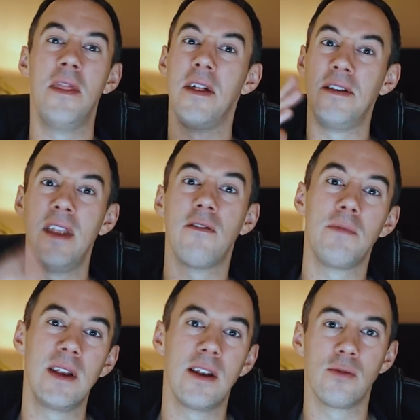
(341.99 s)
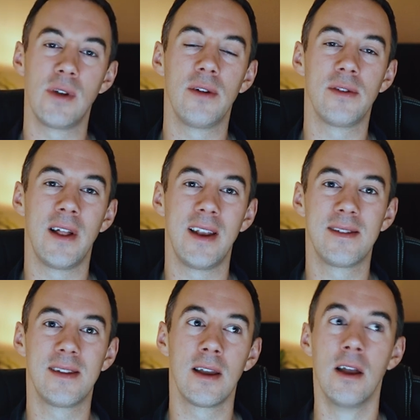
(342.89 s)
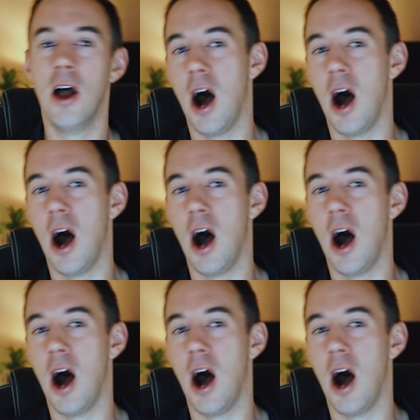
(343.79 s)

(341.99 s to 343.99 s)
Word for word: there's never been anyone else on that listing,